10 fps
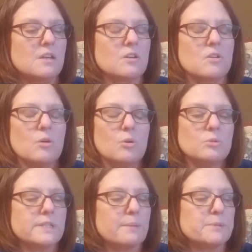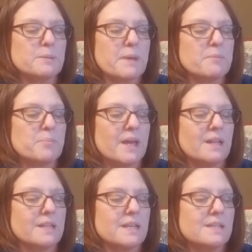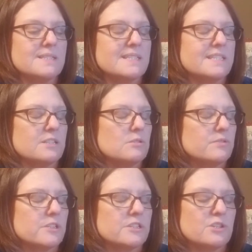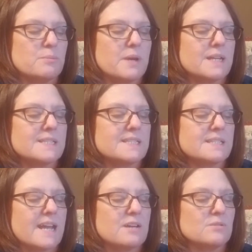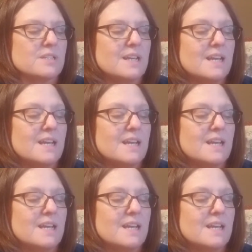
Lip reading: Gold up to my belly, silver to my snout,